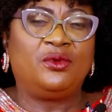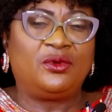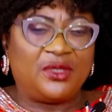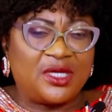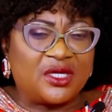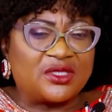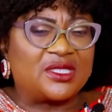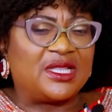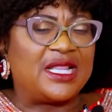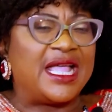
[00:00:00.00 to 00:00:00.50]
We
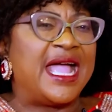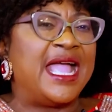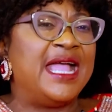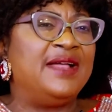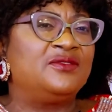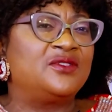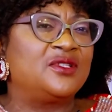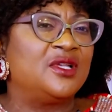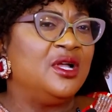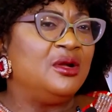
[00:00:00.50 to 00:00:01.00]
lost
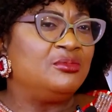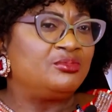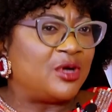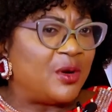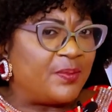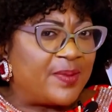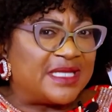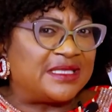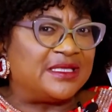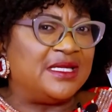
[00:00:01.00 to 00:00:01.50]
lives,
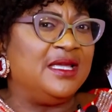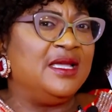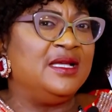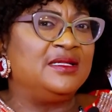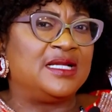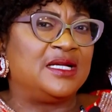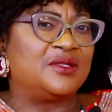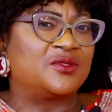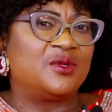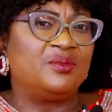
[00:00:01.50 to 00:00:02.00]

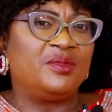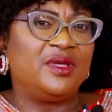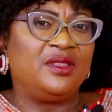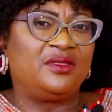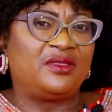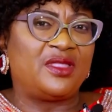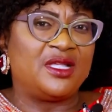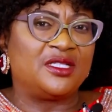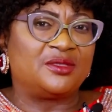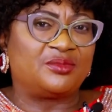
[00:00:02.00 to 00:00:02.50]
properties, and so many
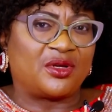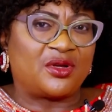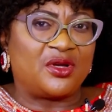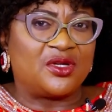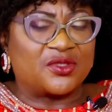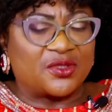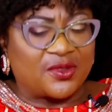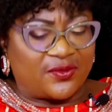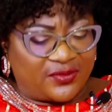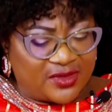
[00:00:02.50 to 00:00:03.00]
things
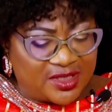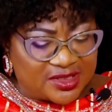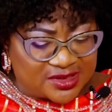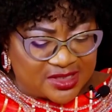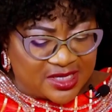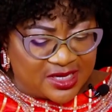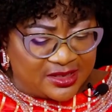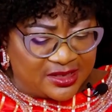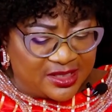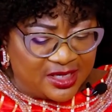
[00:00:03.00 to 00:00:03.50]
because of this
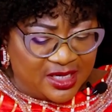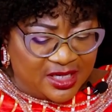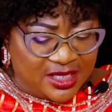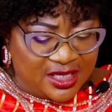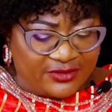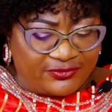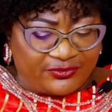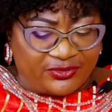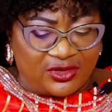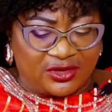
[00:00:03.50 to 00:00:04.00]

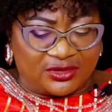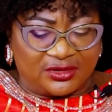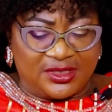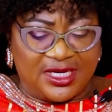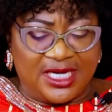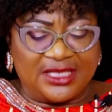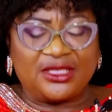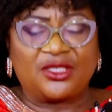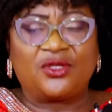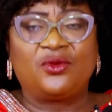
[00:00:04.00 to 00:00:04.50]
flood.
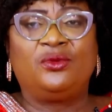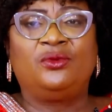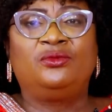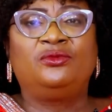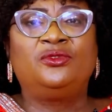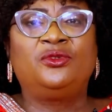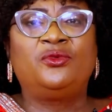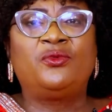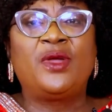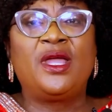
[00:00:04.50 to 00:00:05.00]
That is the
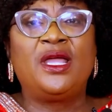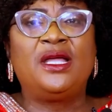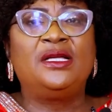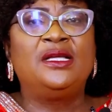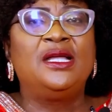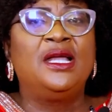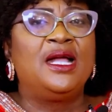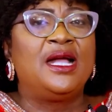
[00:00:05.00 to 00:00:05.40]
way